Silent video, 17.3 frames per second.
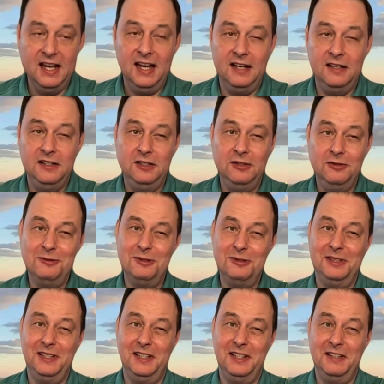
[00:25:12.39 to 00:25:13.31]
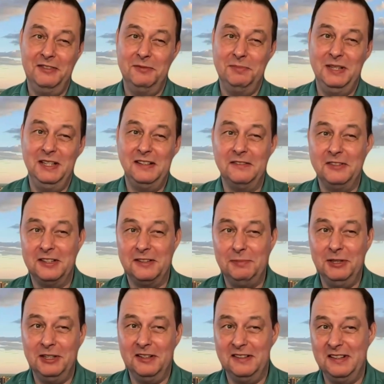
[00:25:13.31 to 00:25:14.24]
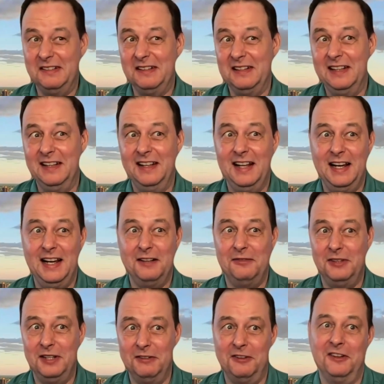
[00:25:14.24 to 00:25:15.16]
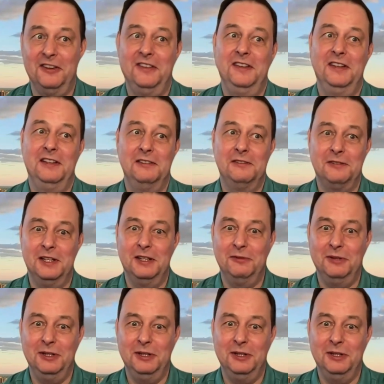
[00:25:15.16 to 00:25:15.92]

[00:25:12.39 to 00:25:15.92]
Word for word: And usually a given piece of experience has a lot of different things, right?